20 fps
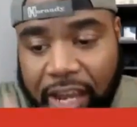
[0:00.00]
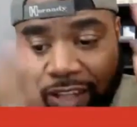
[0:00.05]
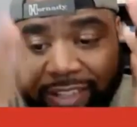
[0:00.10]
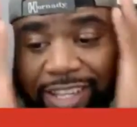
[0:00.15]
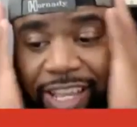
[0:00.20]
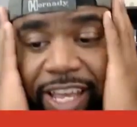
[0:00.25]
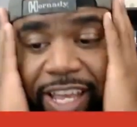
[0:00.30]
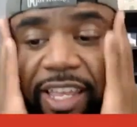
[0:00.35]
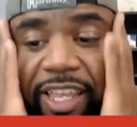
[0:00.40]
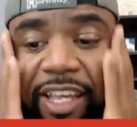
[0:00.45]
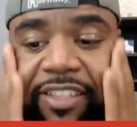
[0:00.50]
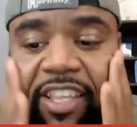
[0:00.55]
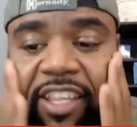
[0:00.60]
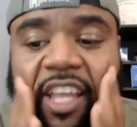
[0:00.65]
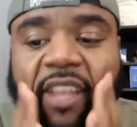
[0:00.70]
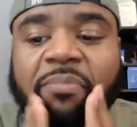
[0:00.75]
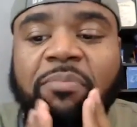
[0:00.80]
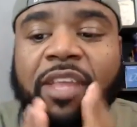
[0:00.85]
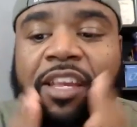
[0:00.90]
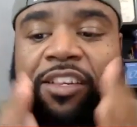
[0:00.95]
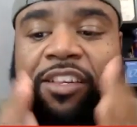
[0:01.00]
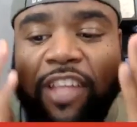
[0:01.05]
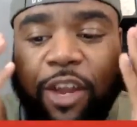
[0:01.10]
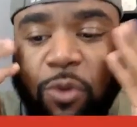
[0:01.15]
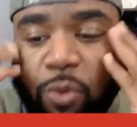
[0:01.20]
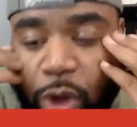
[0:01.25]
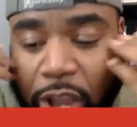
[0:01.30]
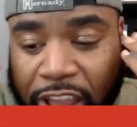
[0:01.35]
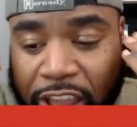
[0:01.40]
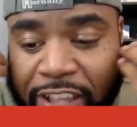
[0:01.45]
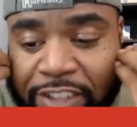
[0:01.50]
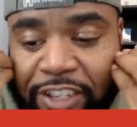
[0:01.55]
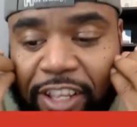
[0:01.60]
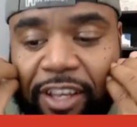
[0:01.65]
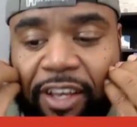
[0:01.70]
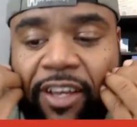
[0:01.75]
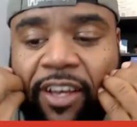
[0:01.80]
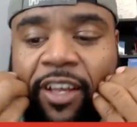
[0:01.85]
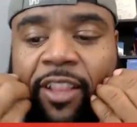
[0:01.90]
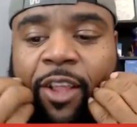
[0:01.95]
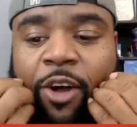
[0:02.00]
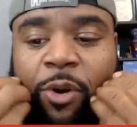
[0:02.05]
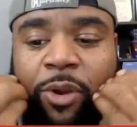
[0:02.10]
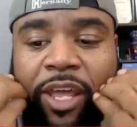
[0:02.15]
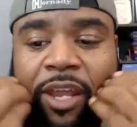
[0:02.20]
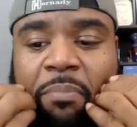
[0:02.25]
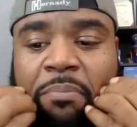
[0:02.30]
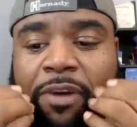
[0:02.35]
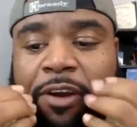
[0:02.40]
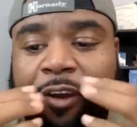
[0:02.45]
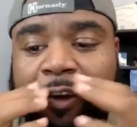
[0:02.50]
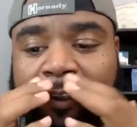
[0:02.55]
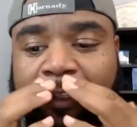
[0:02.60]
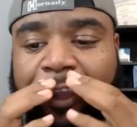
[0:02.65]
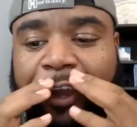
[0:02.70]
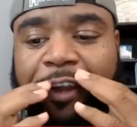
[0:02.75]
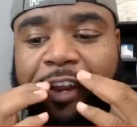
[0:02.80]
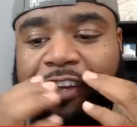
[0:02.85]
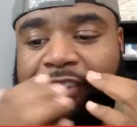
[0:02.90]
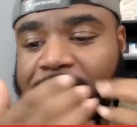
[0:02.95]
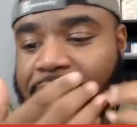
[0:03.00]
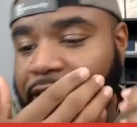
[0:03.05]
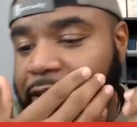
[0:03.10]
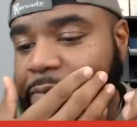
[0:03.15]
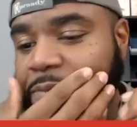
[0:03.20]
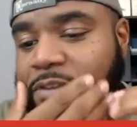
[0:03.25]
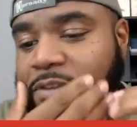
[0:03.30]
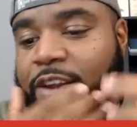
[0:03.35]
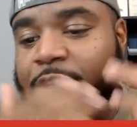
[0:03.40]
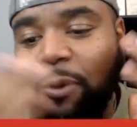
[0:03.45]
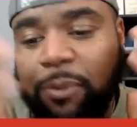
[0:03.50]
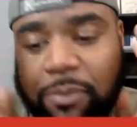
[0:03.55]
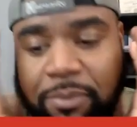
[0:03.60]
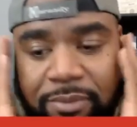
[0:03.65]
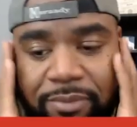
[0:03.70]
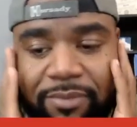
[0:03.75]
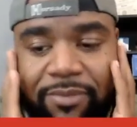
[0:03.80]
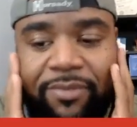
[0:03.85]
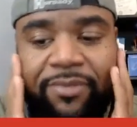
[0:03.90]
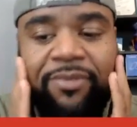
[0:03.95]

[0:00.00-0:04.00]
that's that razor along that beard there. That's that, you know. You